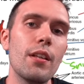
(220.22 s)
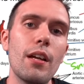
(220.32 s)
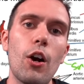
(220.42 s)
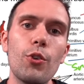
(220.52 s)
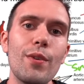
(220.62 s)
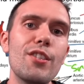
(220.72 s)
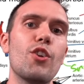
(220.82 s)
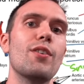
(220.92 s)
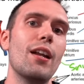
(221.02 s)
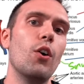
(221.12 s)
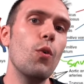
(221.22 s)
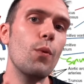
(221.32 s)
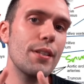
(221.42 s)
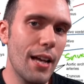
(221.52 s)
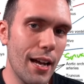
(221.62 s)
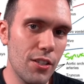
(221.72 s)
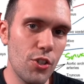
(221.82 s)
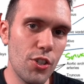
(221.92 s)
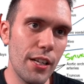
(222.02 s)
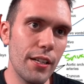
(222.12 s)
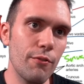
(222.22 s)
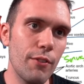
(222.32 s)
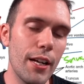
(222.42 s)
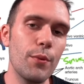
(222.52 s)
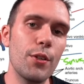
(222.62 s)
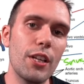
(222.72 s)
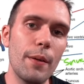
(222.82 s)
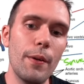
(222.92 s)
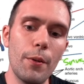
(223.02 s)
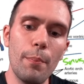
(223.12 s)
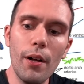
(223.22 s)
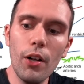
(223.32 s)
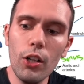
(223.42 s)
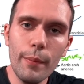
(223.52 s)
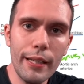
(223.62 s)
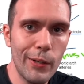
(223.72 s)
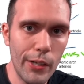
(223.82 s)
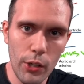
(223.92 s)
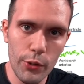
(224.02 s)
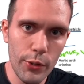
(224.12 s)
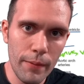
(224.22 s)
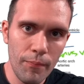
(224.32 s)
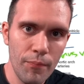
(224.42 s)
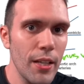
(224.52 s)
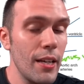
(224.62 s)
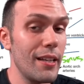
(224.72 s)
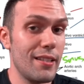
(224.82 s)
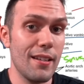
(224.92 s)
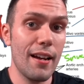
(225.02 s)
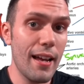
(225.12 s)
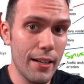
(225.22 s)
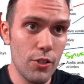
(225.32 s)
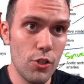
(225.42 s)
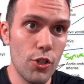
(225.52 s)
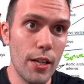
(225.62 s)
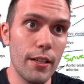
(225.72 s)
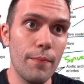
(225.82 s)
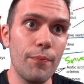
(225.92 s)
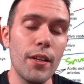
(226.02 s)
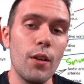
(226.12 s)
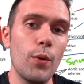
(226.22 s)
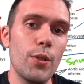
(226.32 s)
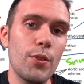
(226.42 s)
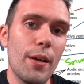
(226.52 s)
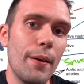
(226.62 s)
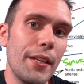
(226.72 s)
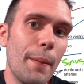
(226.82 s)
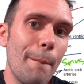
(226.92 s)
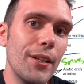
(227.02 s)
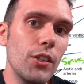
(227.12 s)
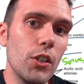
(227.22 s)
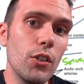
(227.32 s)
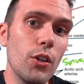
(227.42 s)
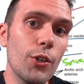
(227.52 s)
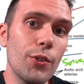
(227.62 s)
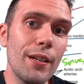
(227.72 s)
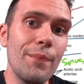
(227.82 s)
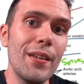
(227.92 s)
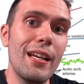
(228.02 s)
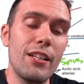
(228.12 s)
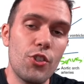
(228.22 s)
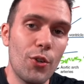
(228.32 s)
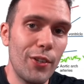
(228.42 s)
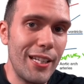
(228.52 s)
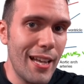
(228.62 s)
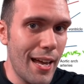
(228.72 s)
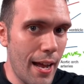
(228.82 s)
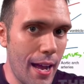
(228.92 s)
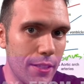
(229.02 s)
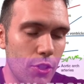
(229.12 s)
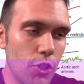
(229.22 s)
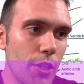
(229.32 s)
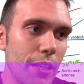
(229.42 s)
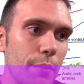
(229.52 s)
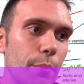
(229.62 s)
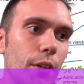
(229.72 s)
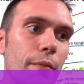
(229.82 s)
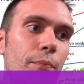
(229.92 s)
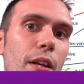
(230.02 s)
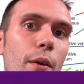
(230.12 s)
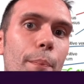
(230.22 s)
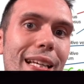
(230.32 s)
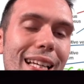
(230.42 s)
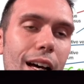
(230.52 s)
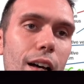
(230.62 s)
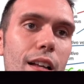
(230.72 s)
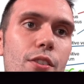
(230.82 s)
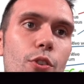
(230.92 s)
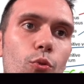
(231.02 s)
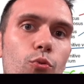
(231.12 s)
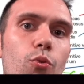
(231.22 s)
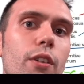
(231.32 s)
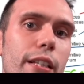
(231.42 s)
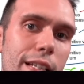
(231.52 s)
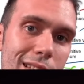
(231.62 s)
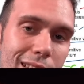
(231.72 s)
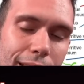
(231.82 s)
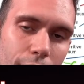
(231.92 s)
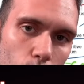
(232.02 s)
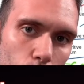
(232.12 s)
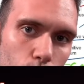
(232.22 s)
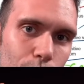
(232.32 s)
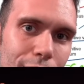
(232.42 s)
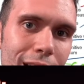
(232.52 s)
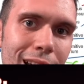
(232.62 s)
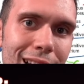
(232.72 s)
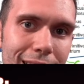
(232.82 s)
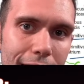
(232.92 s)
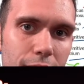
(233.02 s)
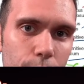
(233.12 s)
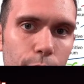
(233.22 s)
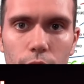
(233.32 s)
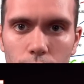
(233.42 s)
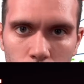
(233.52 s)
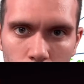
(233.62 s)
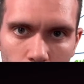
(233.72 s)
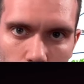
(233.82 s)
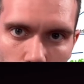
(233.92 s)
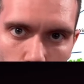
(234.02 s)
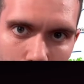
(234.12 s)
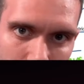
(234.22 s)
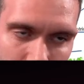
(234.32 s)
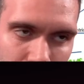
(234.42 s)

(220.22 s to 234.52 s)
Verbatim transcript: arteries are not always oxygenated, right? When you think about the pulmonary artery, it's not oxygenated. When you think about the umbilical artery, it's generally not oxygenated blood because the rule is that the artery takes the blood away.